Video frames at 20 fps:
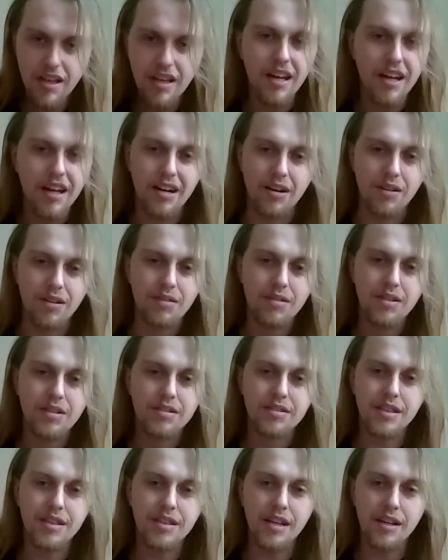I don't know,
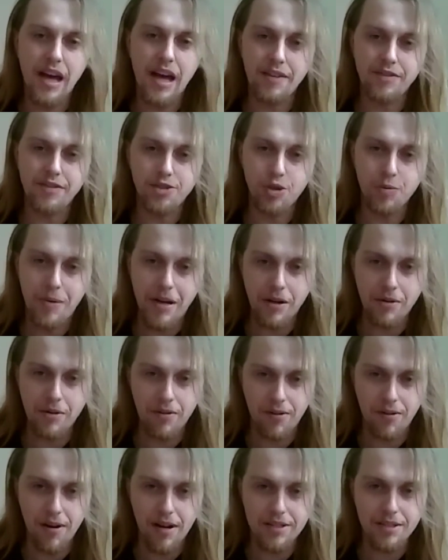sit and have too many
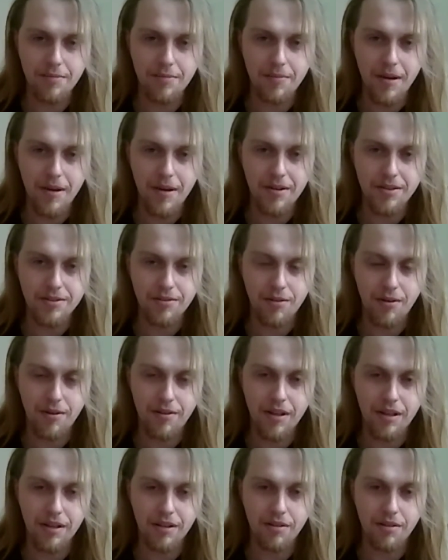regrets about it, sort of
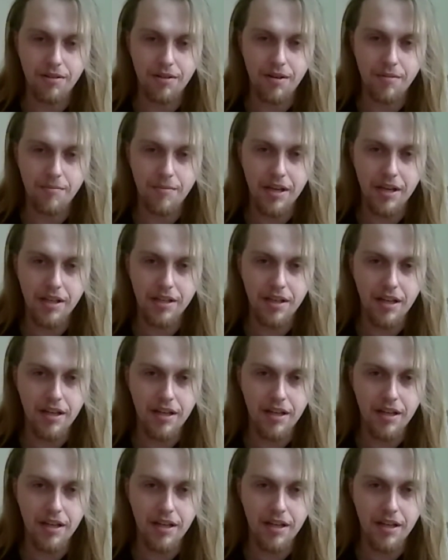thing. You know what I mean?